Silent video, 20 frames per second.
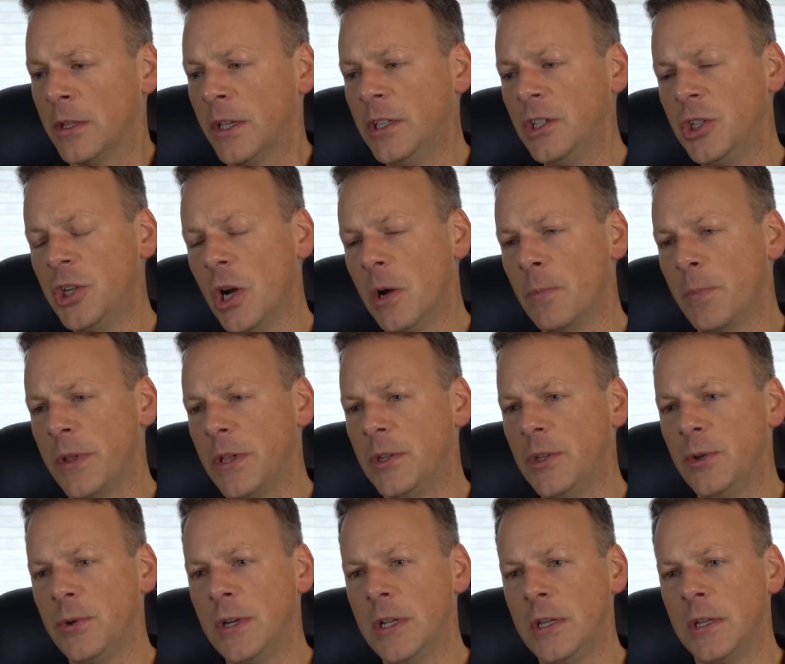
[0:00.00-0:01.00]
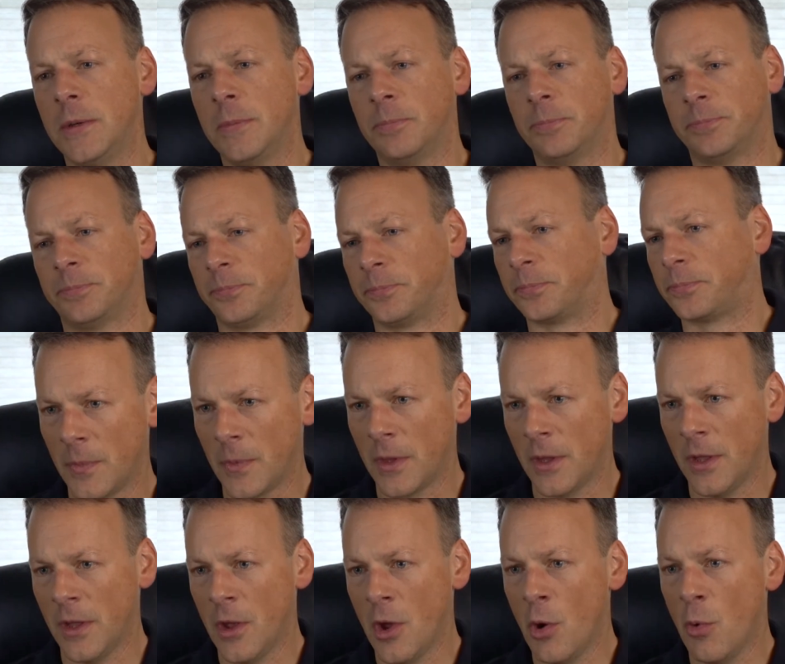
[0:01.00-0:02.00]
let's jump into it.
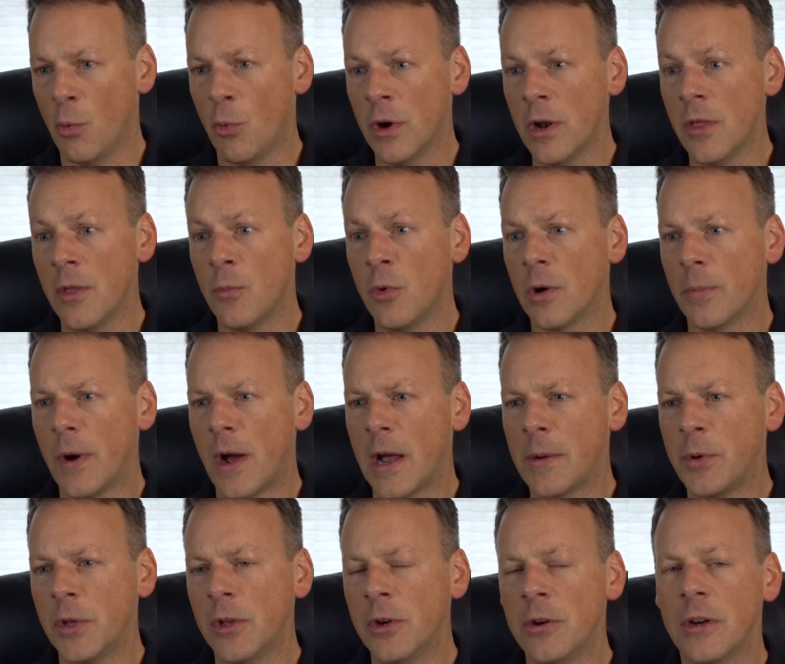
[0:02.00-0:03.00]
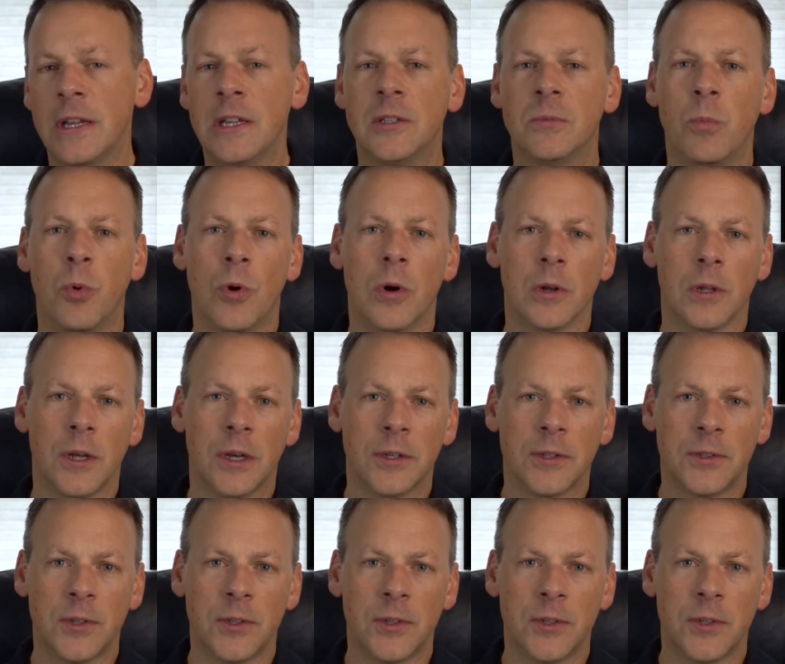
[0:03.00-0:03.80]
One of the more popular is Borla.